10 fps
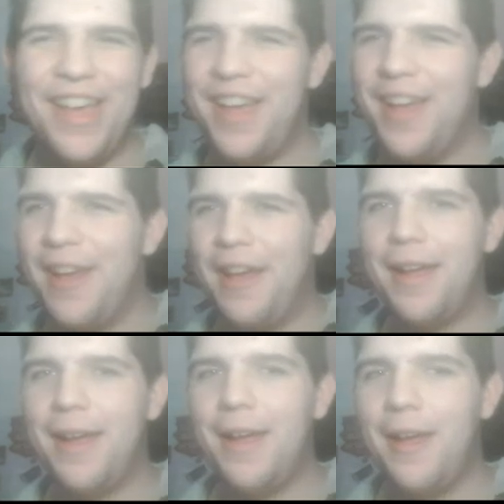
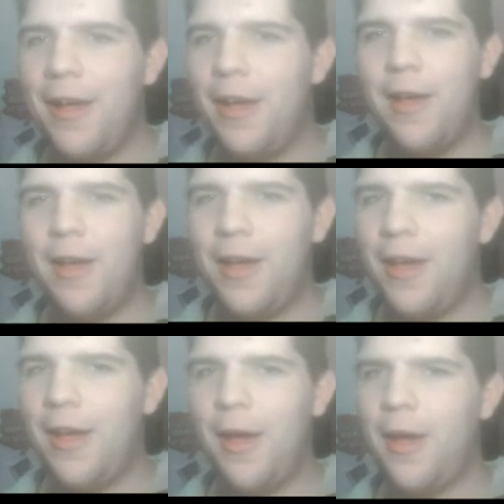(no one is talking)